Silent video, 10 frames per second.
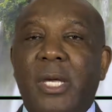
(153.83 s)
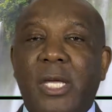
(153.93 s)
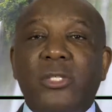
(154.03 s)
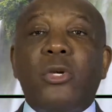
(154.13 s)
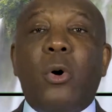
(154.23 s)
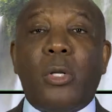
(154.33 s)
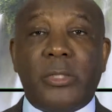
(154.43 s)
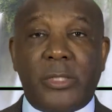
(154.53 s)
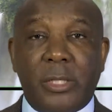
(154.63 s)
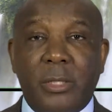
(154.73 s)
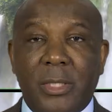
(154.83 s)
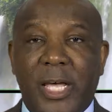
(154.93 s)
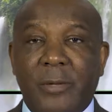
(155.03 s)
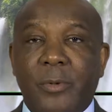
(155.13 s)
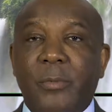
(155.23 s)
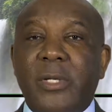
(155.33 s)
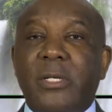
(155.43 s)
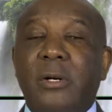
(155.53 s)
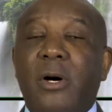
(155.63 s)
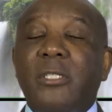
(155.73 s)
It's called tickle lipo
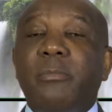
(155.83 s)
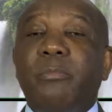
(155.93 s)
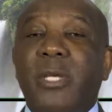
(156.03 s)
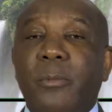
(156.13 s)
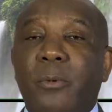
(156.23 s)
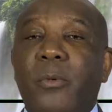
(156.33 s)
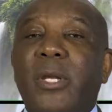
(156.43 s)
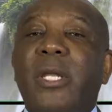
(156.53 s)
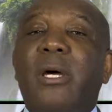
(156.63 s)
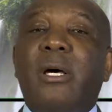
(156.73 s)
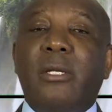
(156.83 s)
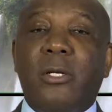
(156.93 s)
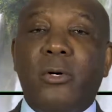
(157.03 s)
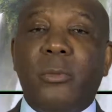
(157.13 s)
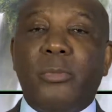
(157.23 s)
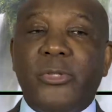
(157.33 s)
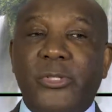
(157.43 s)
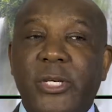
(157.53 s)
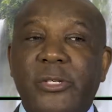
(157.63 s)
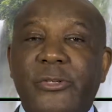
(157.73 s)
because people, when they undergo the
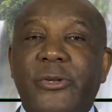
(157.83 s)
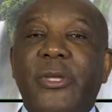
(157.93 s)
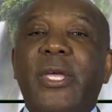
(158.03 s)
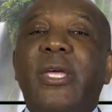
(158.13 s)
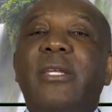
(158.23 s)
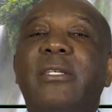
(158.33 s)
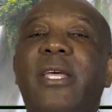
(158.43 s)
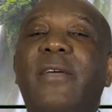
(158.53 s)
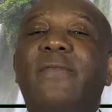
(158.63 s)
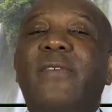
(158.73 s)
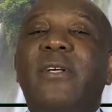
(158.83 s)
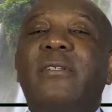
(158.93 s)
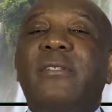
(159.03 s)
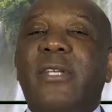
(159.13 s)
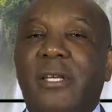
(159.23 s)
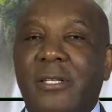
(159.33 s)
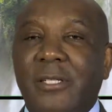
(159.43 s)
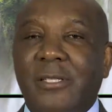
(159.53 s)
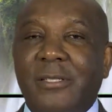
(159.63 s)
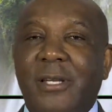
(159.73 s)
procedure, they feel
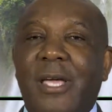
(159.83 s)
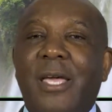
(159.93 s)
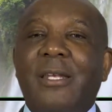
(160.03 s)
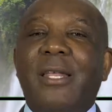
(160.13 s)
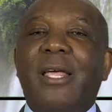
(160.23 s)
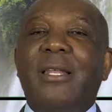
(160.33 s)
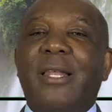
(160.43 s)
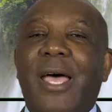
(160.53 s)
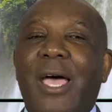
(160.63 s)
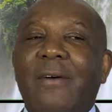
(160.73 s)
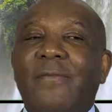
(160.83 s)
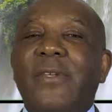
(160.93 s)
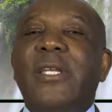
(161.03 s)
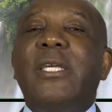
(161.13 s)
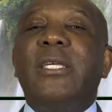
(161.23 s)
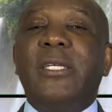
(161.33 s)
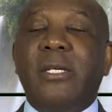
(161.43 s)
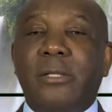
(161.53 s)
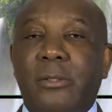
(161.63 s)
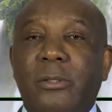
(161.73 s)
ticklish and they laugh and they
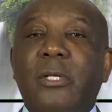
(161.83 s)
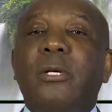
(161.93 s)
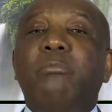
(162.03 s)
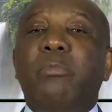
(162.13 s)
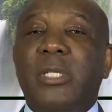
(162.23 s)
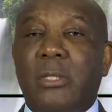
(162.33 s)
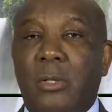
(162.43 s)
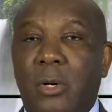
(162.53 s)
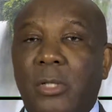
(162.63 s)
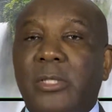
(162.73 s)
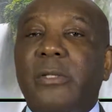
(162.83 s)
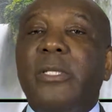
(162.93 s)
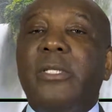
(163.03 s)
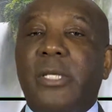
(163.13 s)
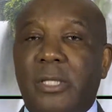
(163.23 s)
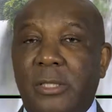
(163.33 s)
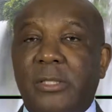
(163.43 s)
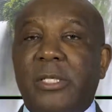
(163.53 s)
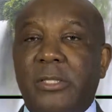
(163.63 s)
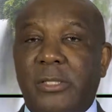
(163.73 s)
giggle because of the tickling
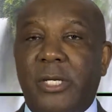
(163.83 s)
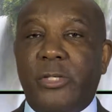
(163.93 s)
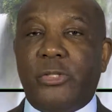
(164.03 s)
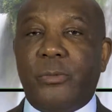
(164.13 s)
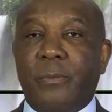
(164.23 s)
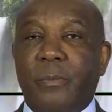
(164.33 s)
sensation.